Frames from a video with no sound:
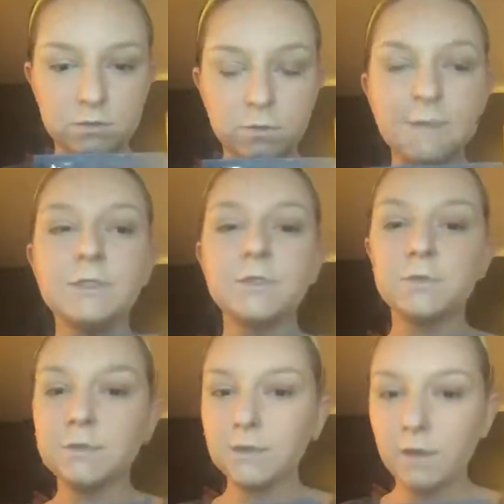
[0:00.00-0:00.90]
We do
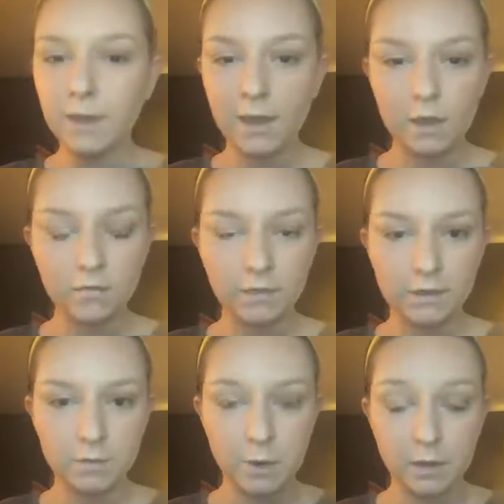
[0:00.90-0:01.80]
still have
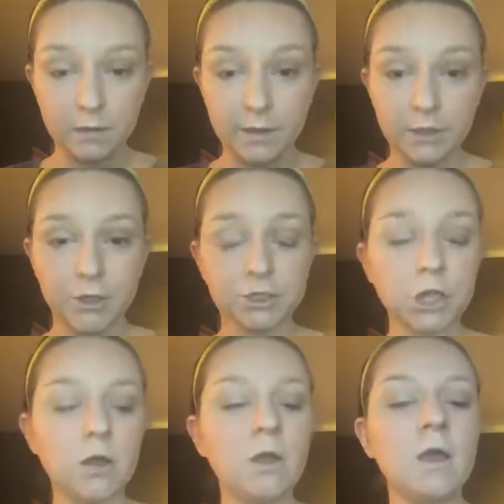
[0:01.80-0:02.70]
like the brow liner and
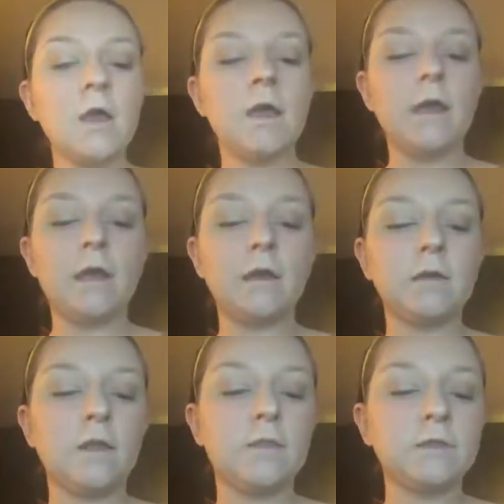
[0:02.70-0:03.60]
gel
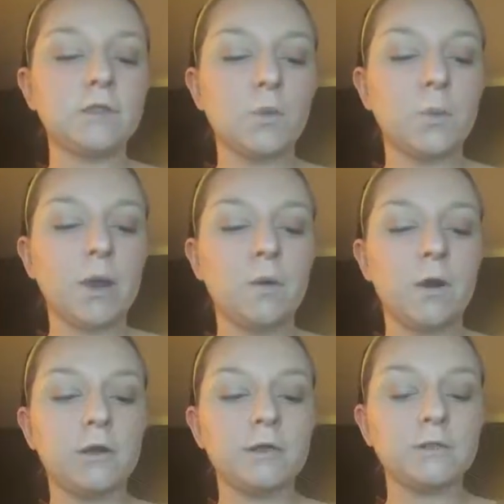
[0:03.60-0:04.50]
and this brow
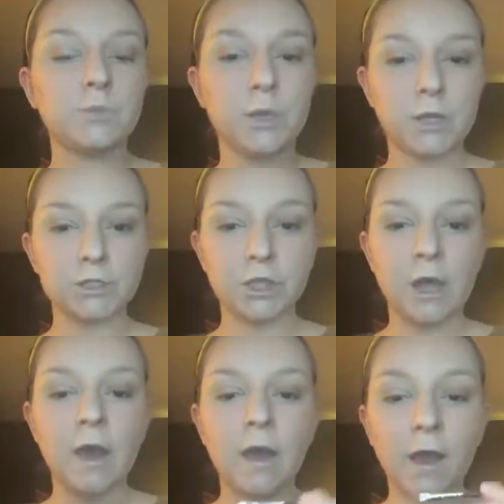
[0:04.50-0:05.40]
artist brush.
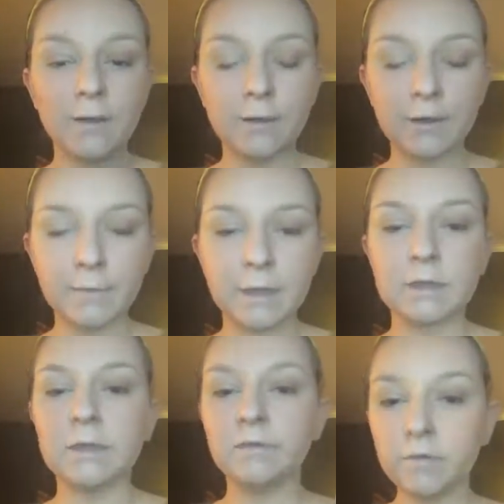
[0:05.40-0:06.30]
I
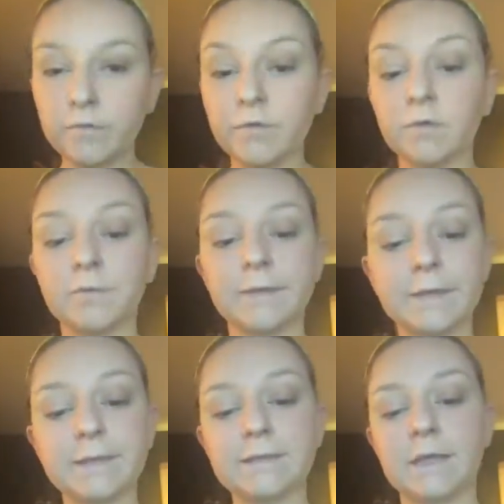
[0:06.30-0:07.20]
recommend, even if you're
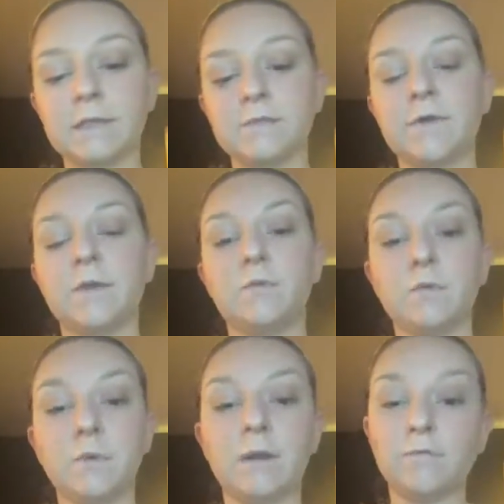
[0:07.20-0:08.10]
really satisfied with
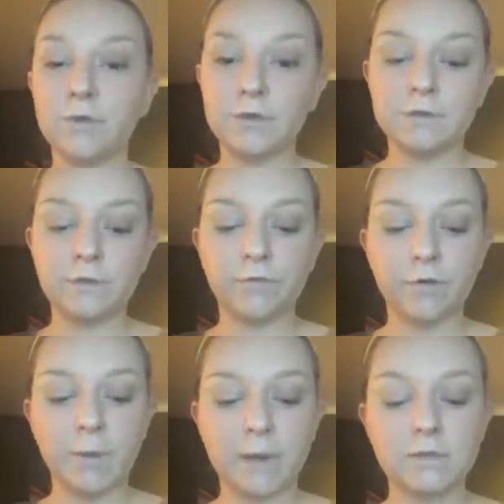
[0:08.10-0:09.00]
whatever you're using for
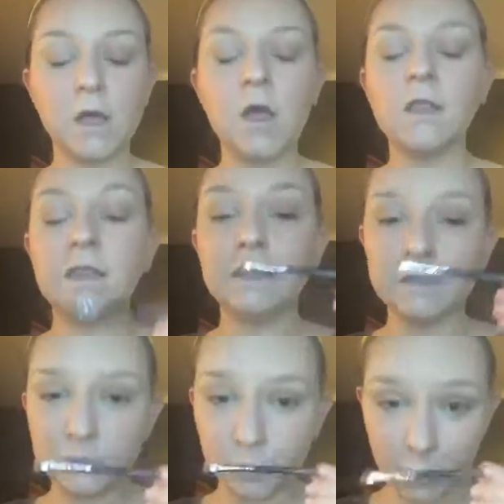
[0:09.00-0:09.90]
your brows,
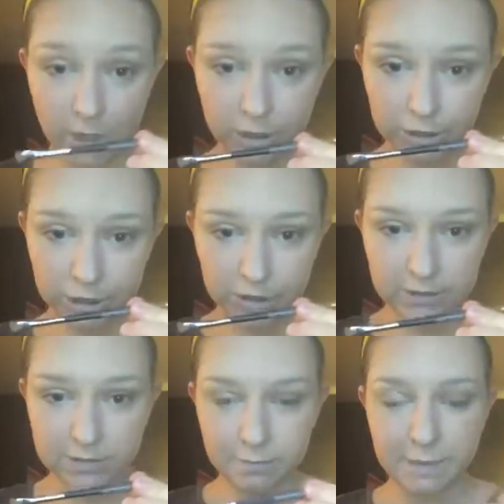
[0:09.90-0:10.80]
this brush
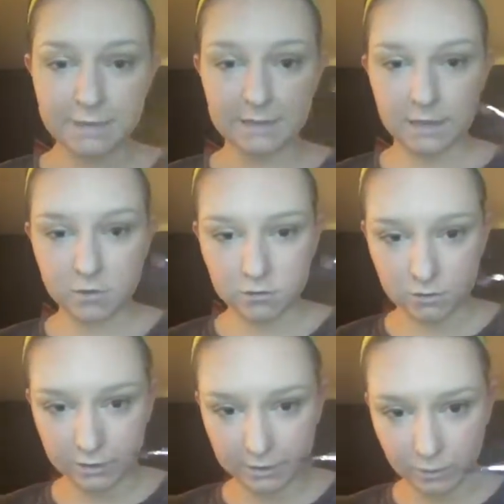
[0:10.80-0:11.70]
is amazing.
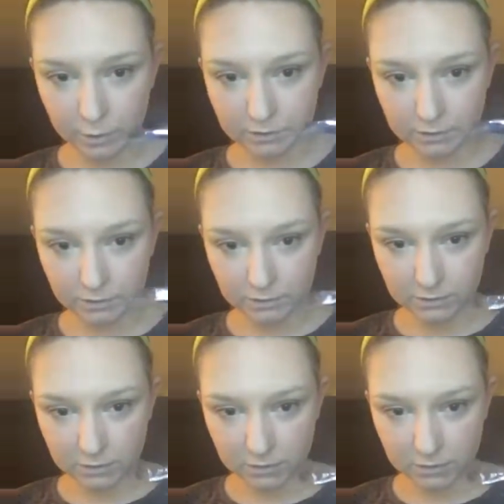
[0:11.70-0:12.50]
Look at the bristles.